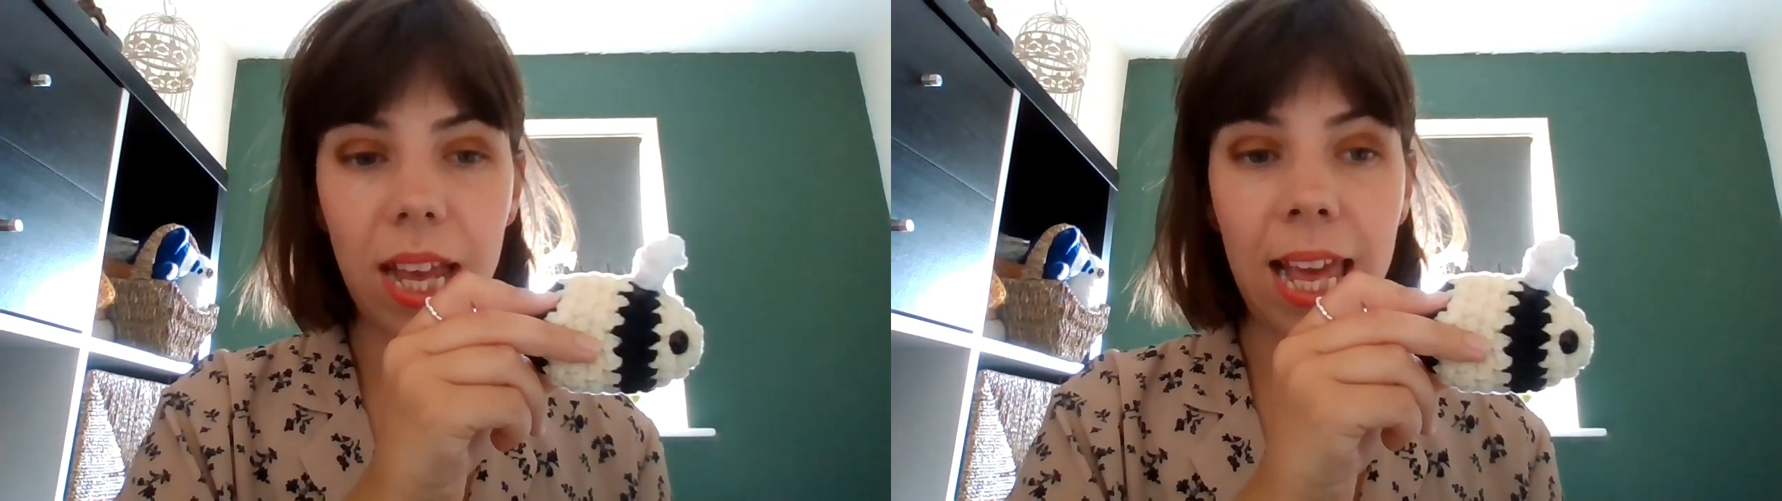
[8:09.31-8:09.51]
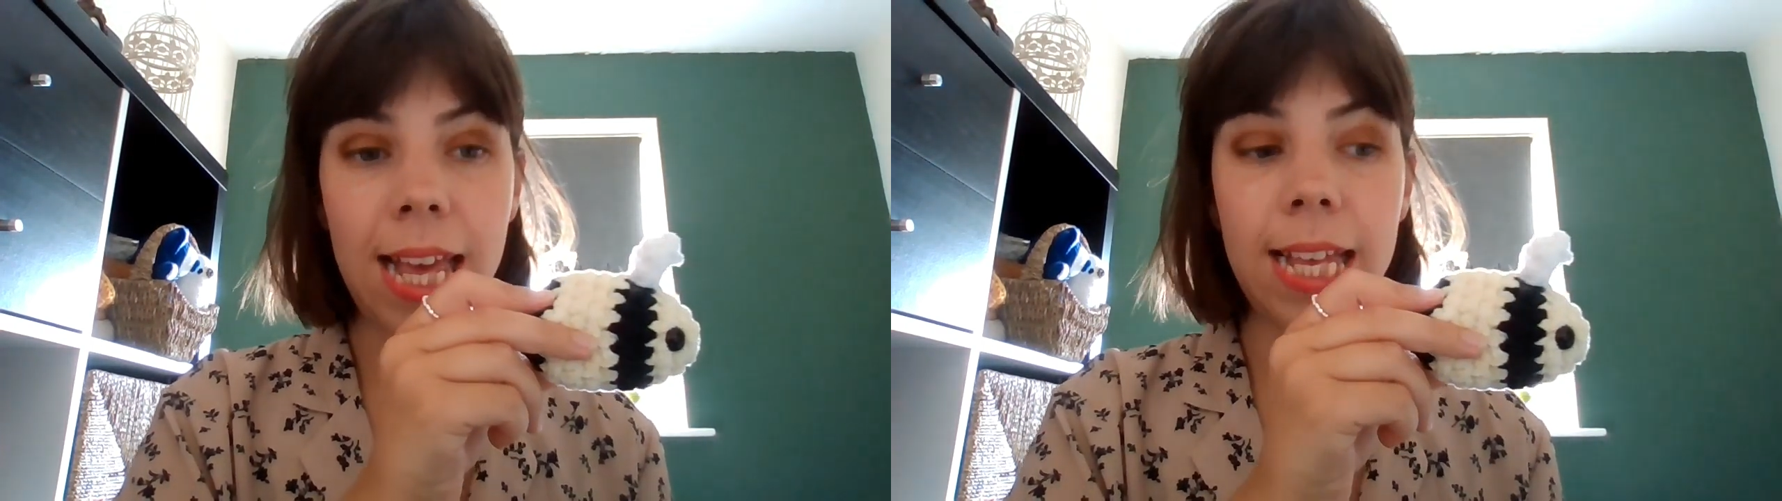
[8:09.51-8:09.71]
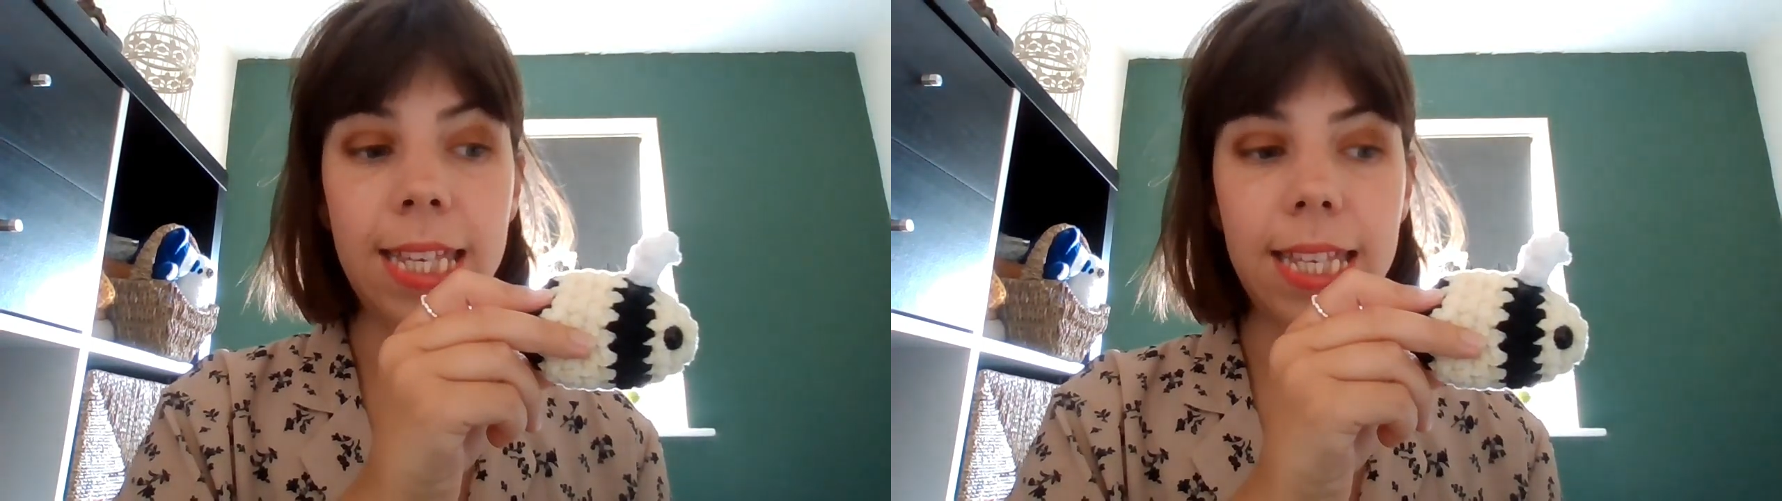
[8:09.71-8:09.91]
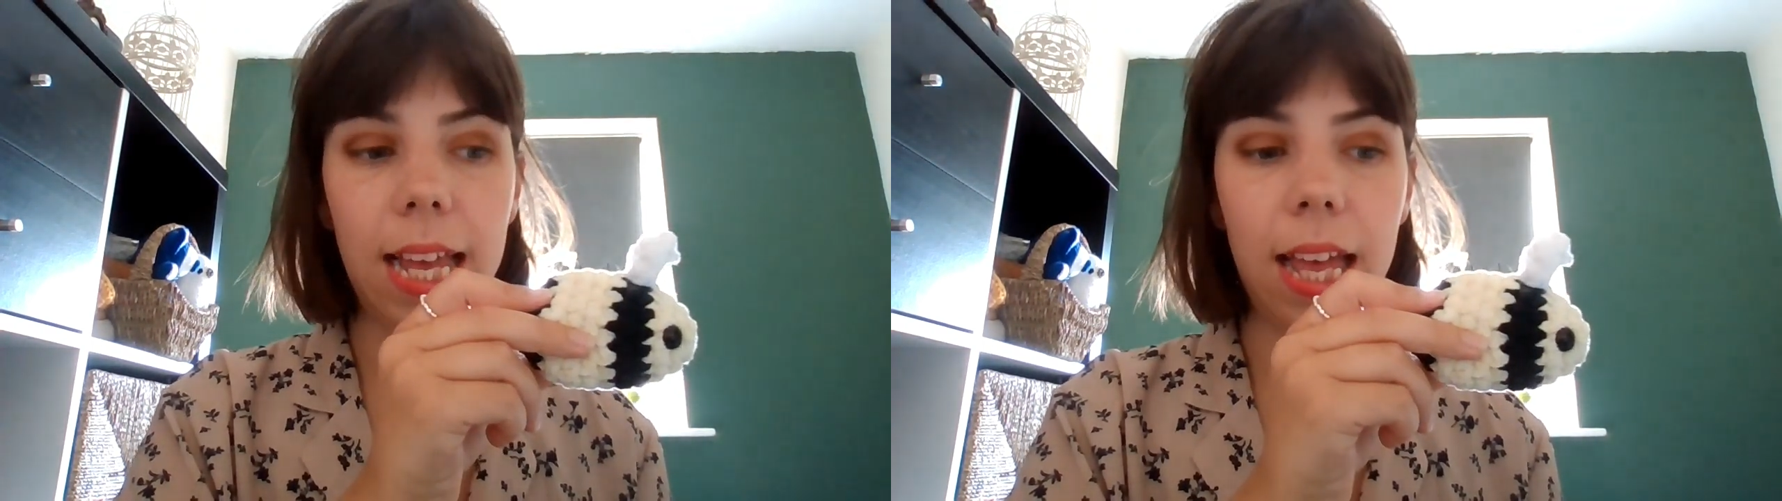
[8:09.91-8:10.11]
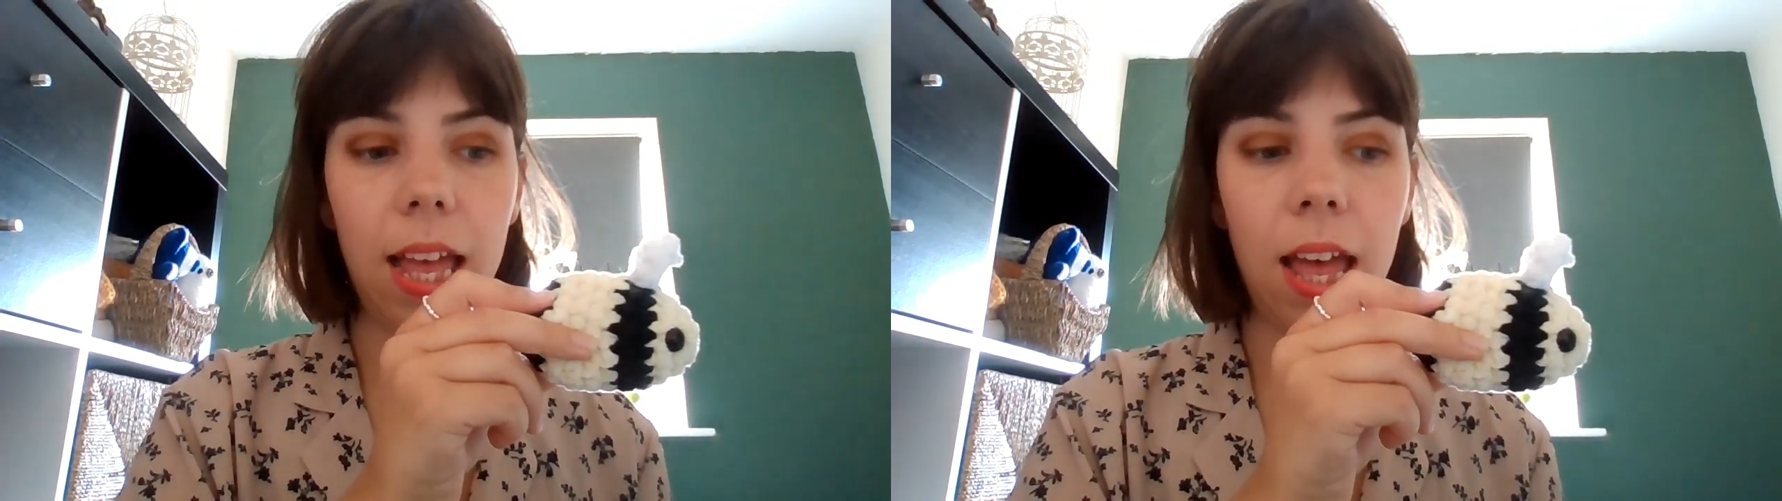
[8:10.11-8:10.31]
is,
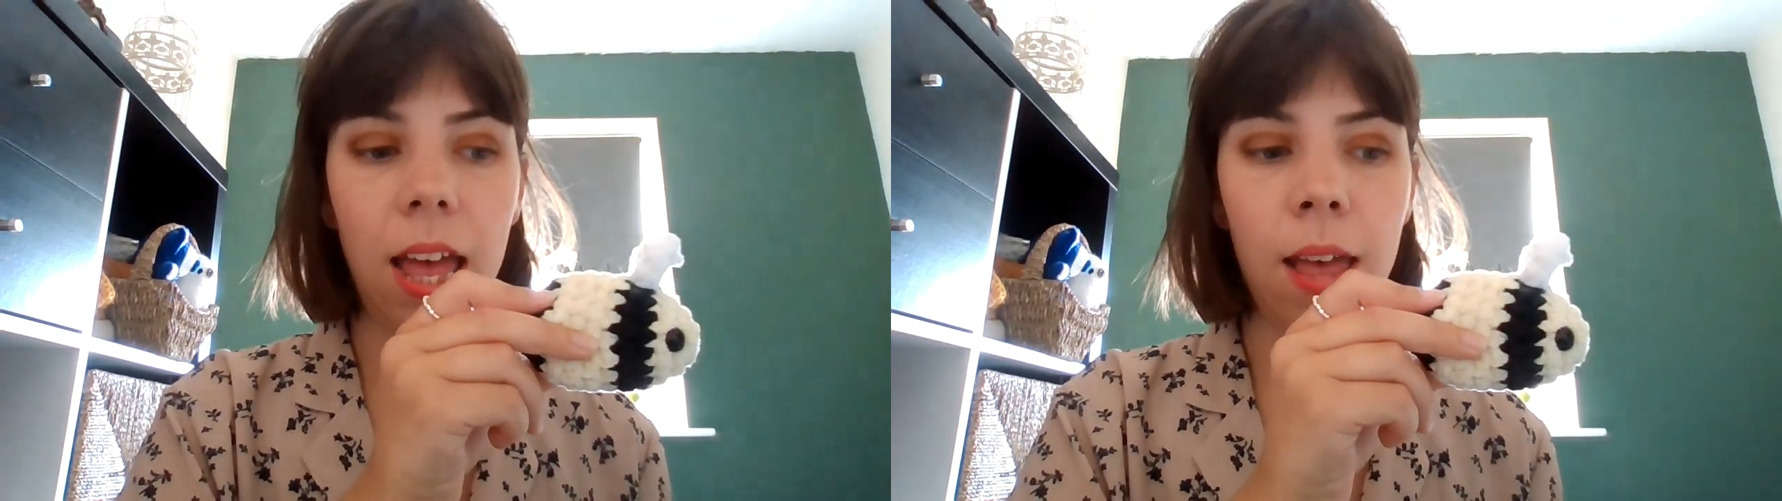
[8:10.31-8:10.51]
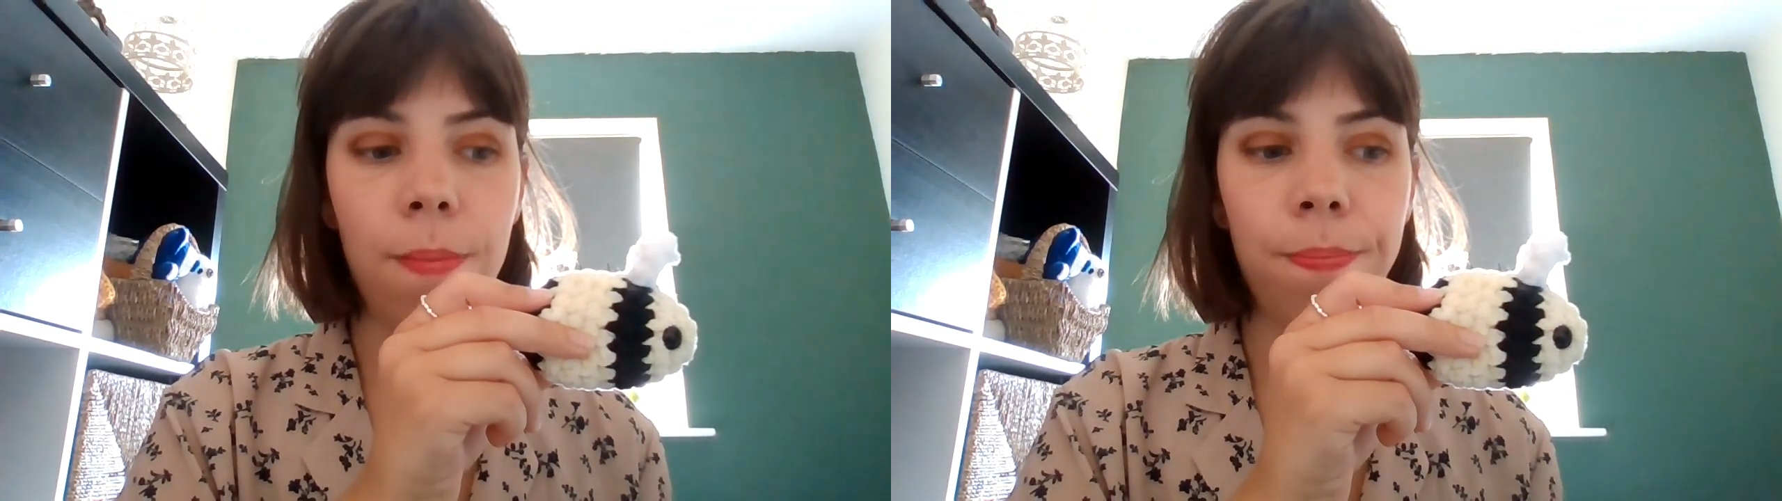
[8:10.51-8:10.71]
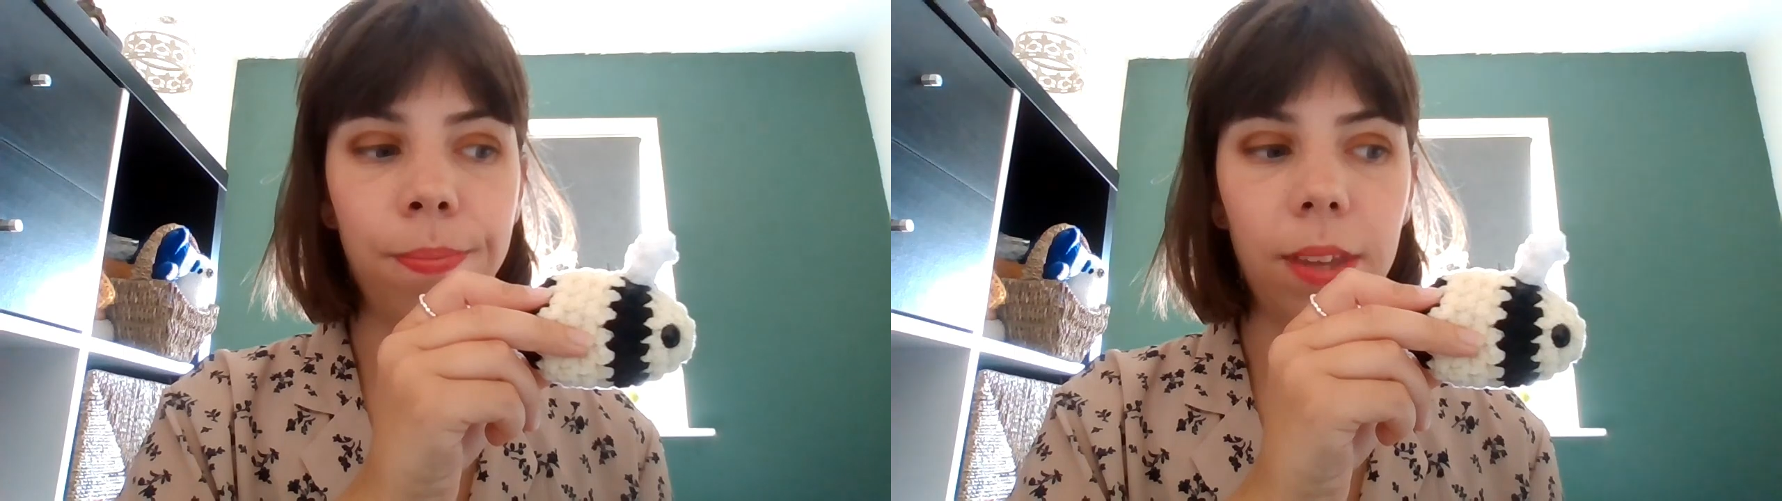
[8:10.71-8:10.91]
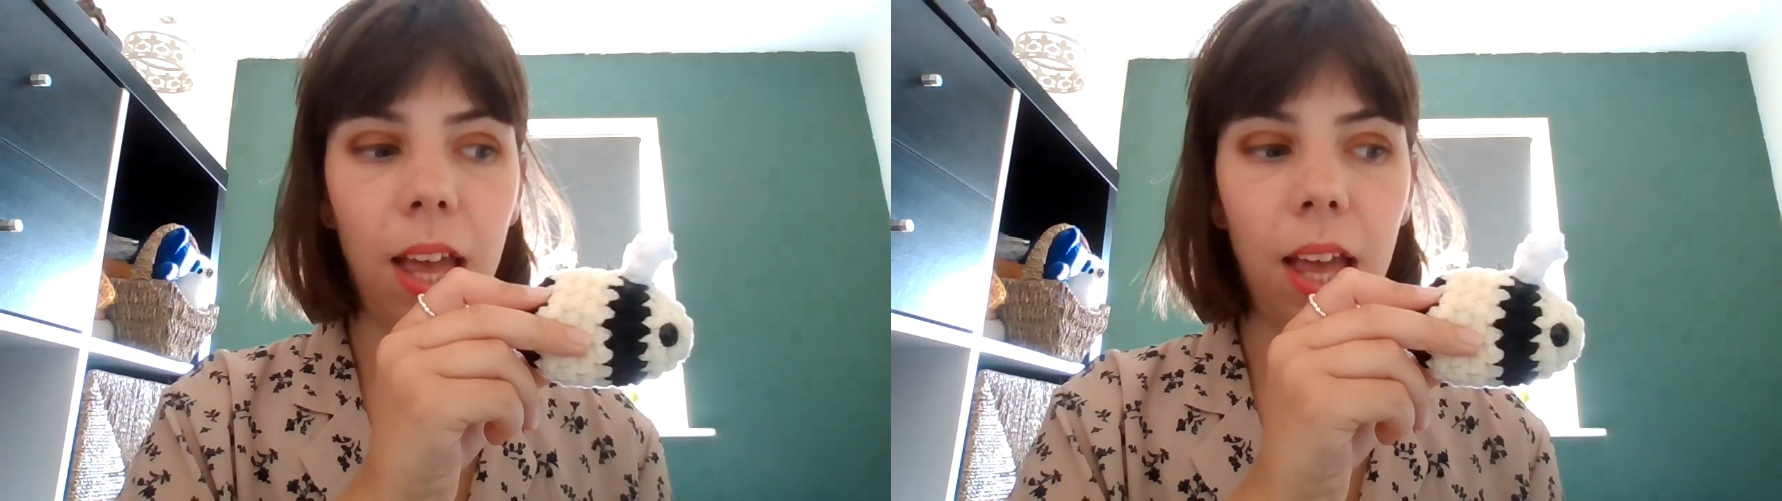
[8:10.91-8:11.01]
the